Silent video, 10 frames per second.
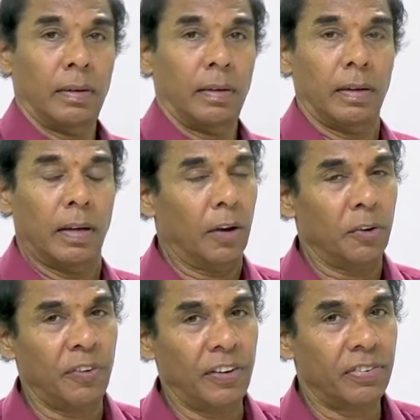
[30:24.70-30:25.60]
Have you
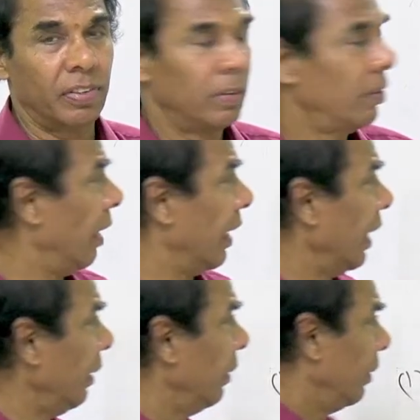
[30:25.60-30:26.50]
finished writing?
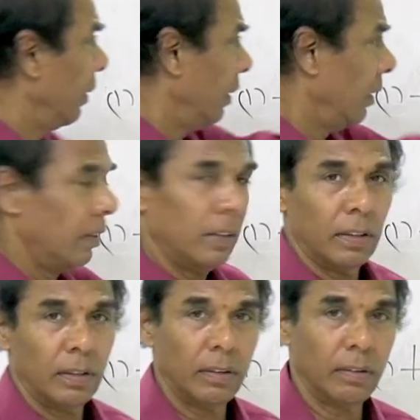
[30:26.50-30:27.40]

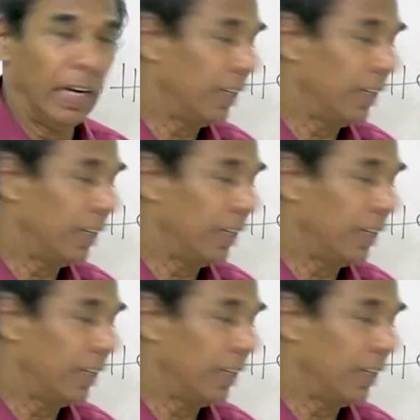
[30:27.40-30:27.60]
Right?